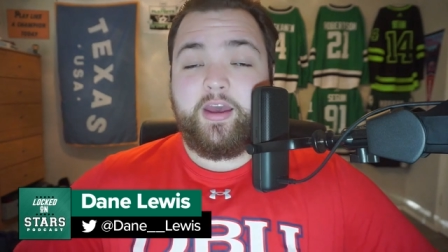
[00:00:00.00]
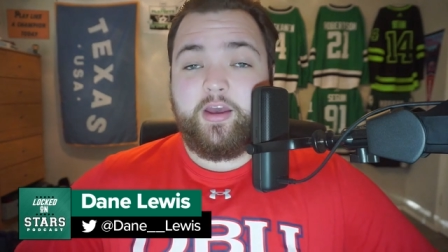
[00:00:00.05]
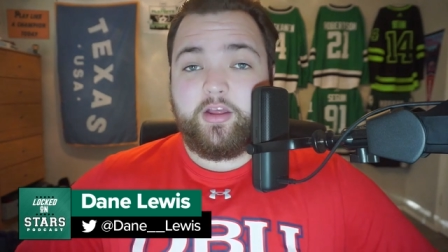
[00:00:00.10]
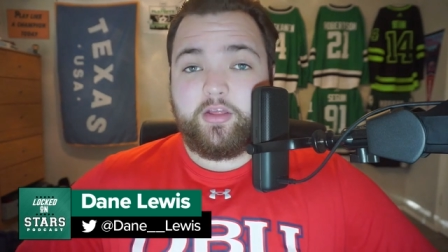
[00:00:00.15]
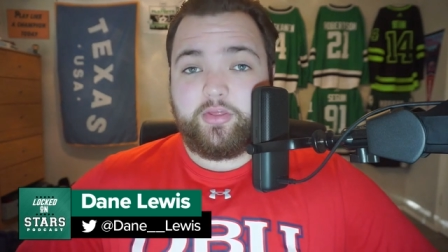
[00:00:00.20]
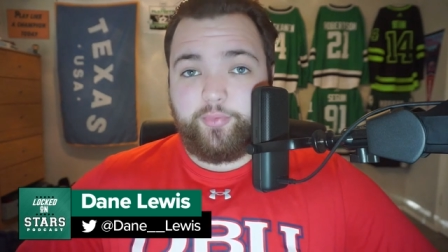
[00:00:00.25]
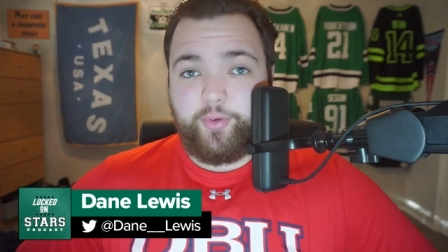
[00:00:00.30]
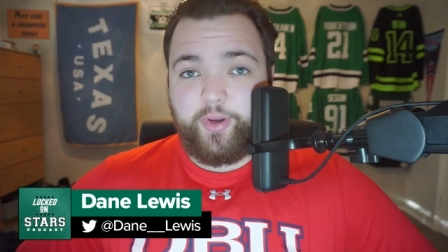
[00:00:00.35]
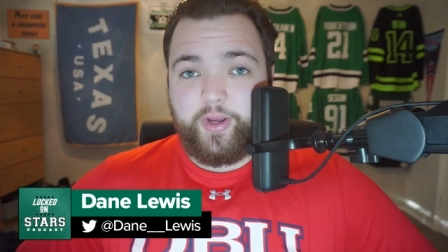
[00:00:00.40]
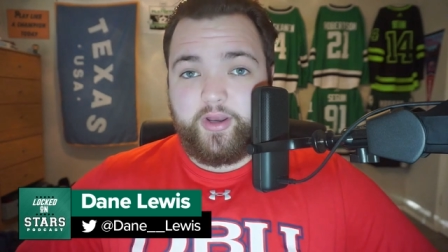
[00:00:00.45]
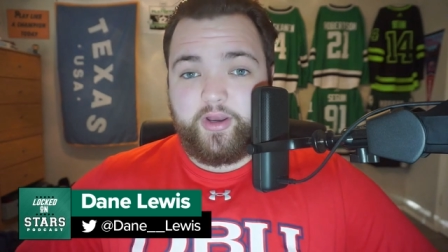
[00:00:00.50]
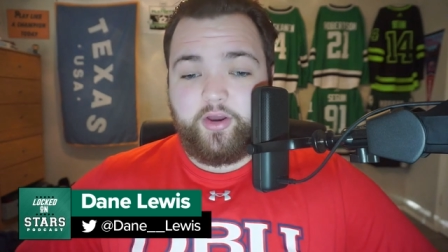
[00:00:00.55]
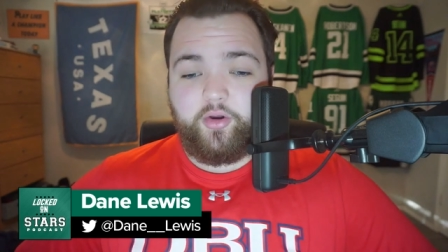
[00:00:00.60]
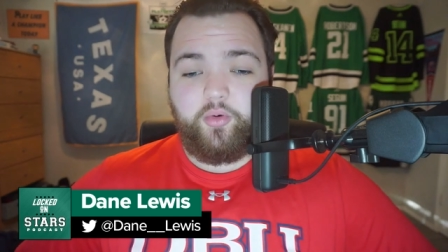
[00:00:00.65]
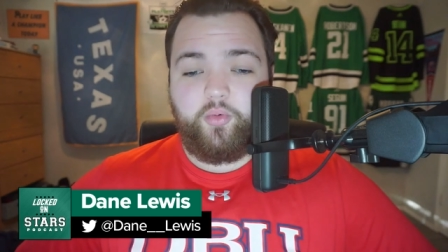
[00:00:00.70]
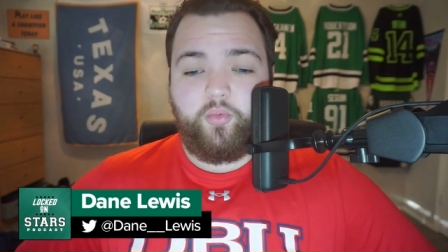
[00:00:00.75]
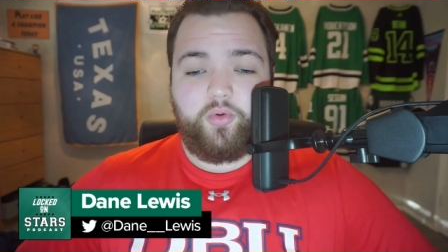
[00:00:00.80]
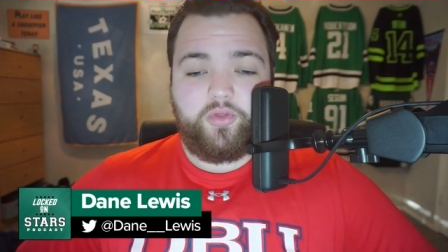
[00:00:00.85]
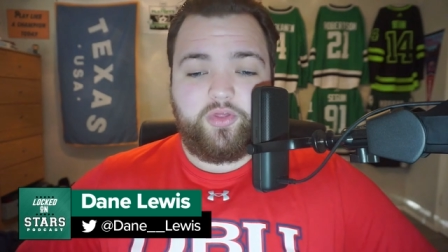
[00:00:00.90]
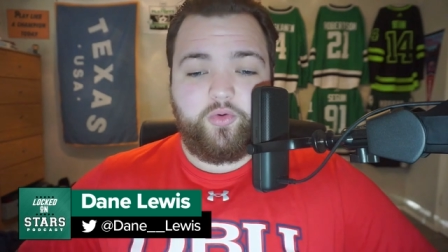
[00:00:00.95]
3
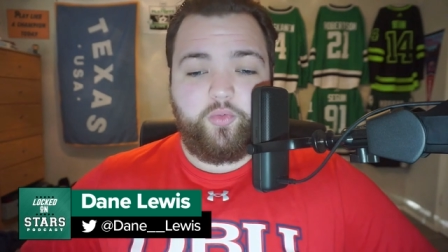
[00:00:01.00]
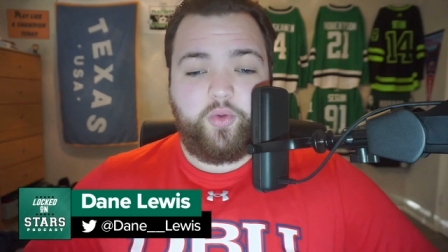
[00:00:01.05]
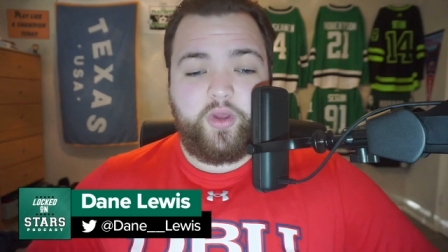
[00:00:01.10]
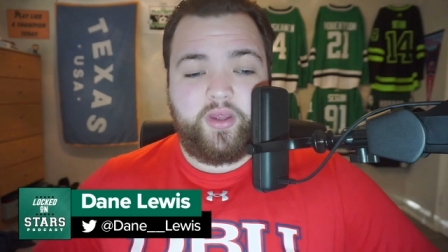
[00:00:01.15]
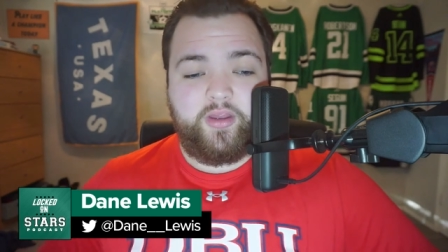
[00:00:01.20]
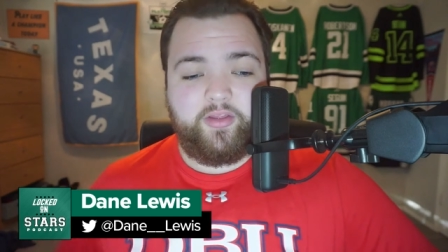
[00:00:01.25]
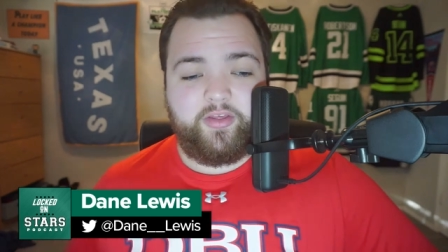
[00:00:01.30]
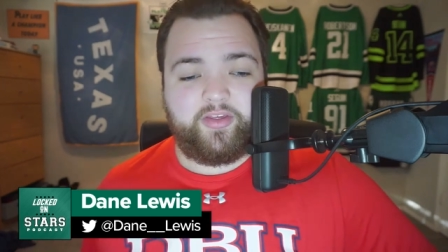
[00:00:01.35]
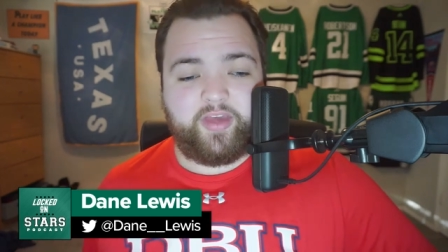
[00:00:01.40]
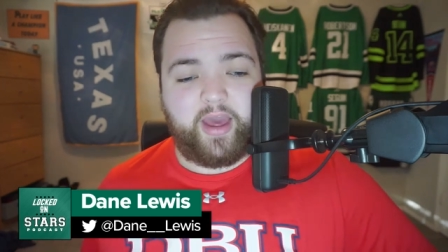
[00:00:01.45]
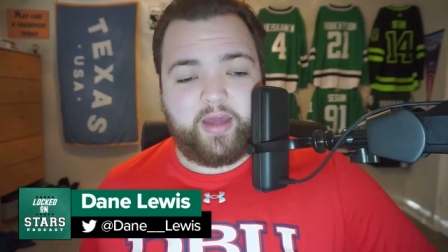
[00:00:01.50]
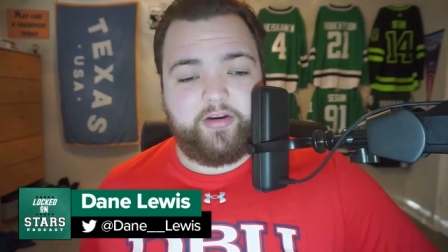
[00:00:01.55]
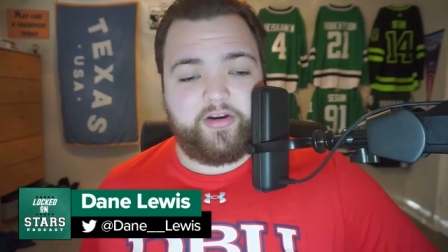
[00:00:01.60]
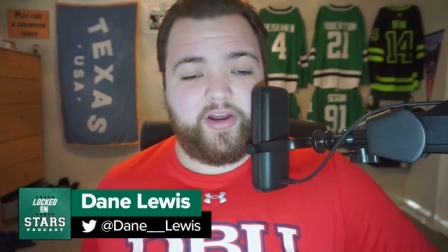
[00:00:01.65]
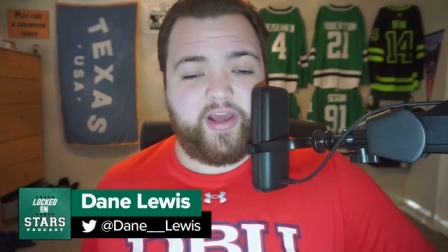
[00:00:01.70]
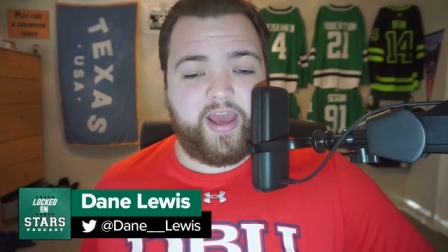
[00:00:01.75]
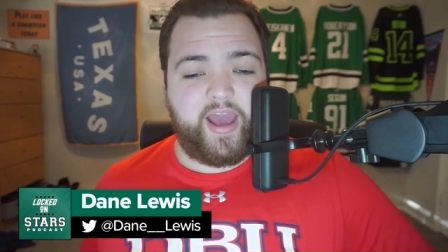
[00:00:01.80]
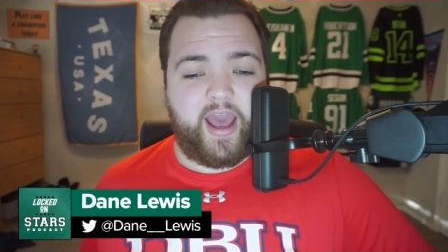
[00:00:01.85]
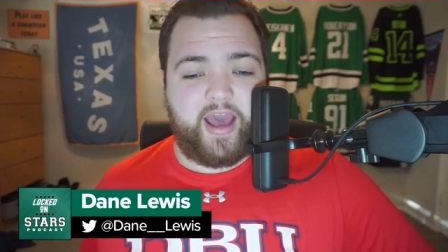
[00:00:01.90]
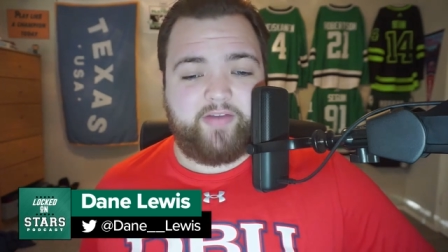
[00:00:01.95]
0 with the win
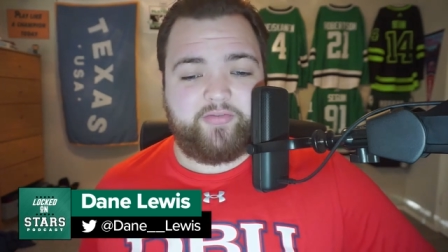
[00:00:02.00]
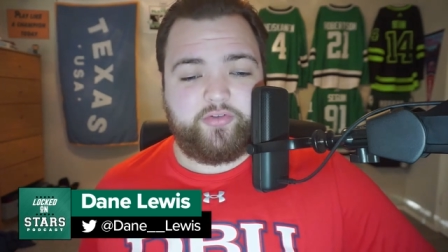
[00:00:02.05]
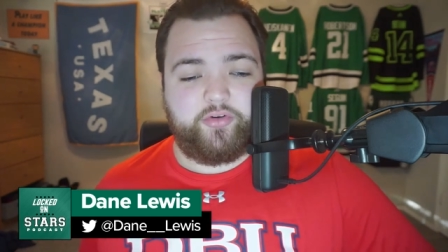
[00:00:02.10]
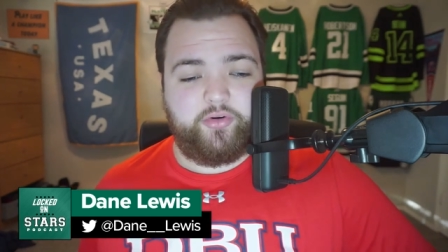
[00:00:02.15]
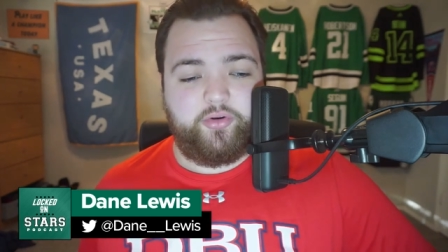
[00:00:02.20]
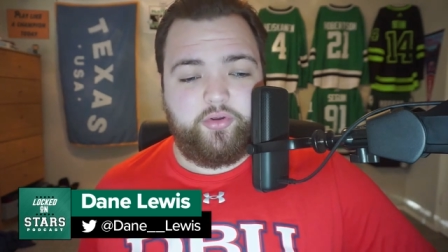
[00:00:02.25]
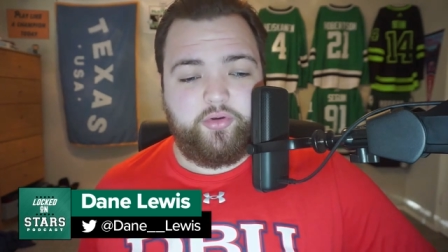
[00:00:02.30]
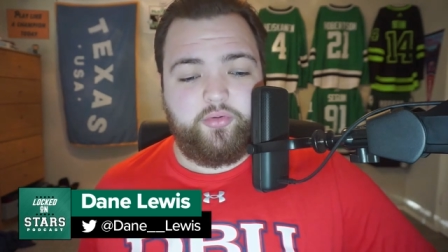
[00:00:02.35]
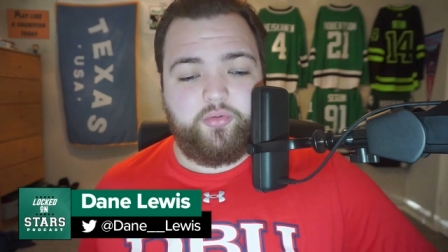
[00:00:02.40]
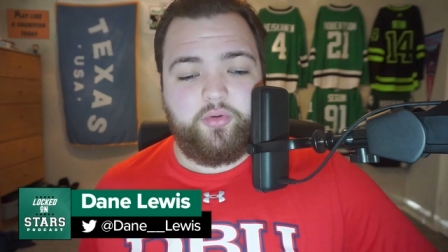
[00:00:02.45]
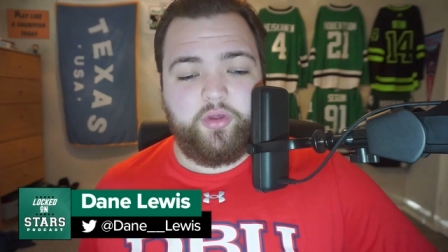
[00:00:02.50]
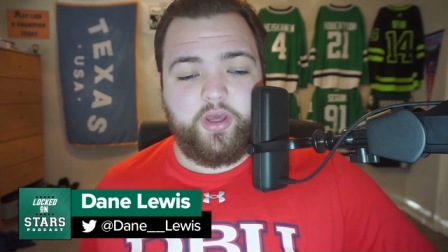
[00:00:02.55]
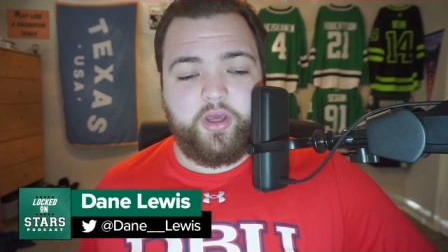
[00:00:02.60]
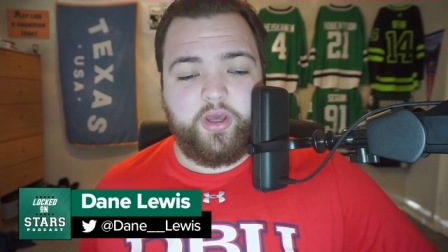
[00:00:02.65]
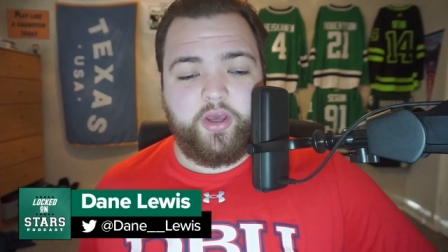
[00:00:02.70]
Saturday afternoon